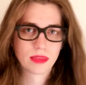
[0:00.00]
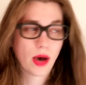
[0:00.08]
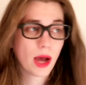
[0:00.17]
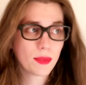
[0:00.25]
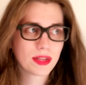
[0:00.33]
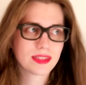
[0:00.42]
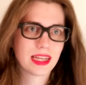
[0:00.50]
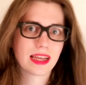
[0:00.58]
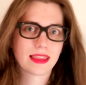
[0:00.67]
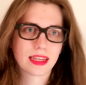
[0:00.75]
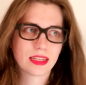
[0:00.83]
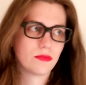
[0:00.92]
Now, I'm not
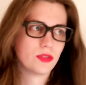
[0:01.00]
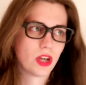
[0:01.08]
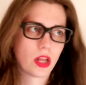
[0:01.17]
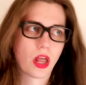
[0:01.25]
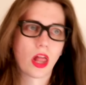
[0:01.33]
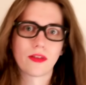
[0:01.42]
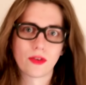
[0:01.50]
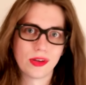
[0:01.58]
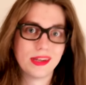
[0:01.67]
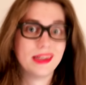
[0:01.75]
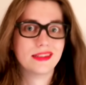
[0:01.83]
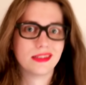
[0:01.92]
saying that John
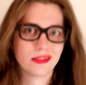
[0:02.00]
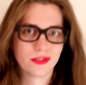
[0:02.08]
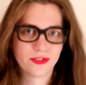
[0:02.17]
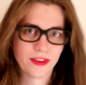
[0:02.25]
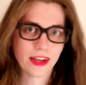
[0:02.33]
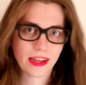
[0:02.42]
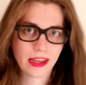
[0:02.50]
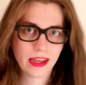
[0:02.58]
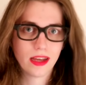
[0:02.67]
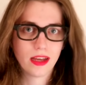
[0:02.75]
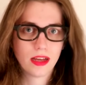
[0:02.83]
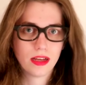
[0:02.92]
Oliver isn't
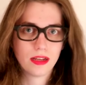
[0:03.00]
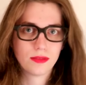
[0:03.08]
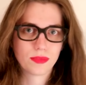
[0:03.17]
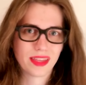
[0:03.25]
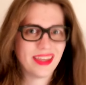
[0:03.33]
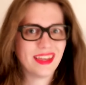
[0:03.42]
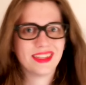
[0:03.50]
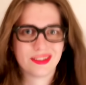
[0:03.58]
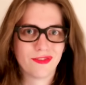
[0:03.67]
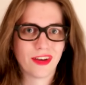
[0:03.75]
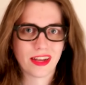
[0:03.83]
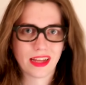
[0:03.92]
funny. He
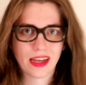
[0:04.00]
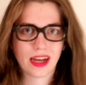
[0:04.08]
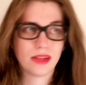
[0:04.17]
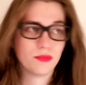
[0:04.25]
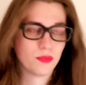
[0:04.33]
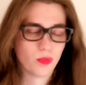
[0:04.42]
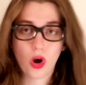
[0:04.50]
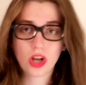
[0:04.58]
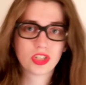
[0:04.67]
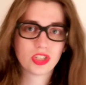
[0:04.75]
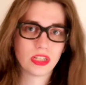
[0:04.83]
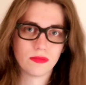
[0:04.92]
is funny. I
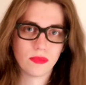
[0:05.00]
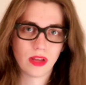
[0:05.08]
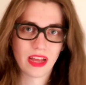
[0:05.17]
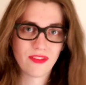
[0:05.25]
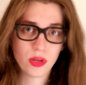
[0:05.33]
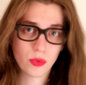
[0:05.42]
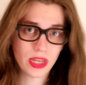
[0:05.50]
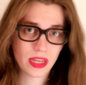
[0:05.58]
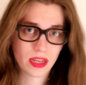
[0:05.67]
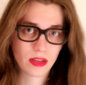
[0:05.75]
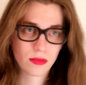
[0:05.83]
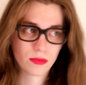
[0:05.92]
watch it every
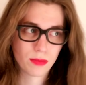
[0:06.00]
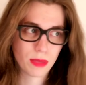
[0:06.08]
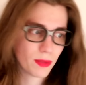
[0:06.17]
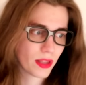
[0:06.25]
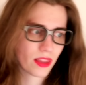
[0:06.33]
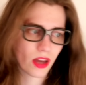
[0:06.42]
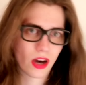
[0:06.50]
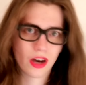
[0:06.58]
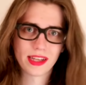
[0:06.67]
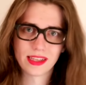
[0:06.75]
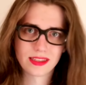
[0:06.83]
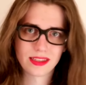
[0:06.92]
week. People in the
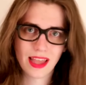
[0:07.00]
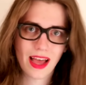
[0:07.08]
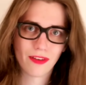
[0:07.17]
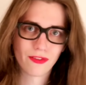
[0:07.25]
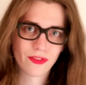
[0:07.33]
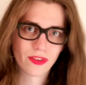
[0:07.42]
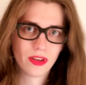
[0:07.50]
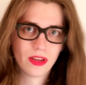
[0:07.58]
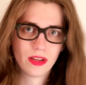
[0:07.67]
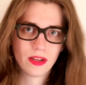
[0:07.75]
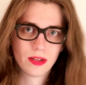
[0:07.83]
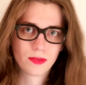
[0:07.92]
audience laugh.
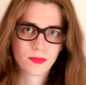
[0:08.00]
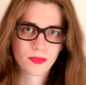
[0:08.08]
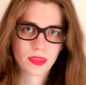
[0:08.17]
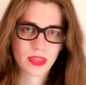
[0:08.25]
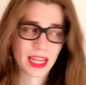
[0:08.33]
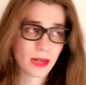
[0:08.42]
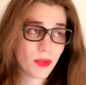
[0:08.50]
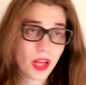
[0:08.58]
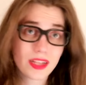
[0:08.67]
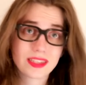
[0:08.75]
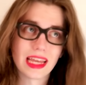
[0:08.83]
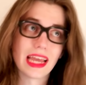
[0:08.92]
And I'm
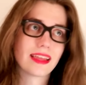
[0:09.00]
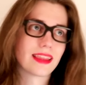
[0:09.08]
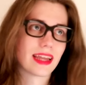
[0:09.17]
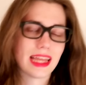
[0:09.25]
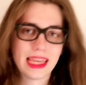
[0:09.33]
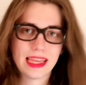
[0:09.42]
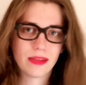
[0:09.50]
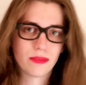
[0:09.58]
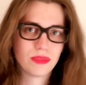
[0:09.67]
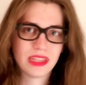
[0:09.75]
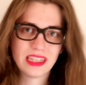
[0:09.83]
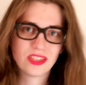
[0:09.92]
not saying that he
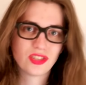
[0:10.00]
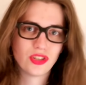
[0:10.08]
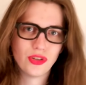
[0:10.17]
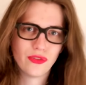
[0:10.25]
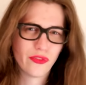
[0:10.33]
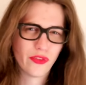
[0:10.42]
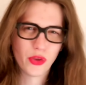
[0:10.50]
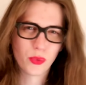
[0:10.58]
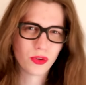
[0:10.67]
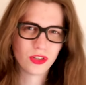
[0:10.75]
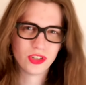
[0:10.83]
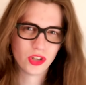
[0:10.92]
needs to do
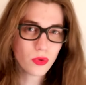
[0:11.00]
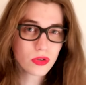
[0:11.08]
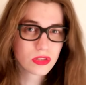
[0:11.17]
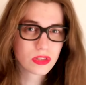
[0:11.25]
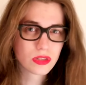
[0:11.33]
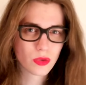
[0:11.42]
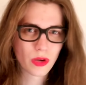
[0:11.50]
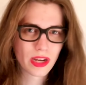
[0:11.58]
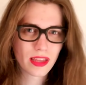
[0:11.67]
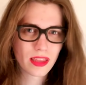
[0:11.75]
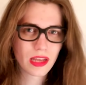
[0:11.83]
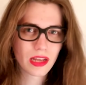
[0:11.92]
fewer jokes or
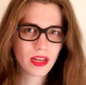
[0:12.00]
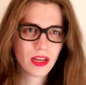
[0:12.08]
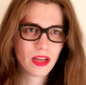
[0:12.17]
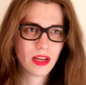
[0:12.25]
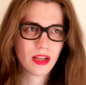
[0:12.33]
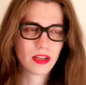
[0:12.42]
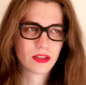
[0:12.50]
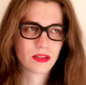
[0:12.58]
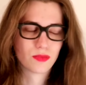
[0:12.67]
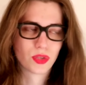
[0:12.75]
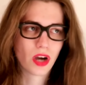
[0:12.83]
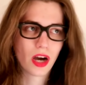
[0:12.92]
anything.
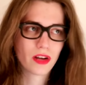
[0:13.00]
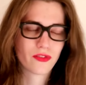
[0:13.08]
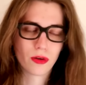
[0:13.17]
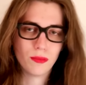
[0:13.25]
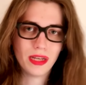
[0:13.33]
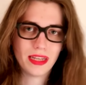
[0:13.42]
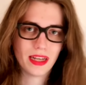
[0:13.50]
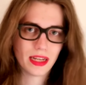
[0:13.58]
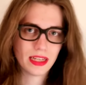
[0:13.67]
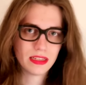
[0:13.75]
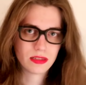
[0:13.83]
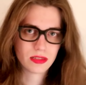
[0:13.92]
God forbid,
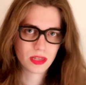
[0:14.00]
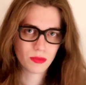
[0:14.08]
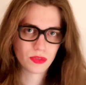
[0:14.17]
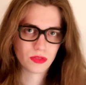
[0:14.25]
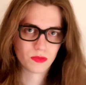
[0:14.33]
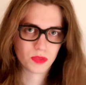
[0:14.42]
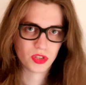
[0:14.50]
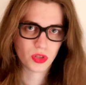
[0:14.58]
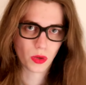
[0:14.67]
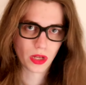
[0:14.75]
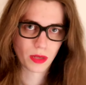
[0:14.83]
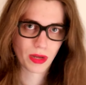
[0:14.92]
I need some
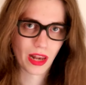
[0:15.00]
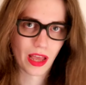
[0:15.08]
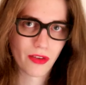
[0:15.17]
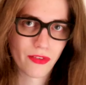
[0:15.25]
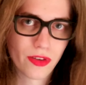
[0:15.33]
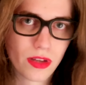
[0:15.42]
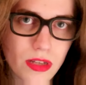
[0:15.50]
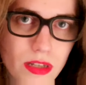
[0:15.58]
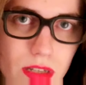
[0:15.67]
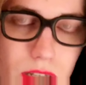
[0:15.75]
joy in my life.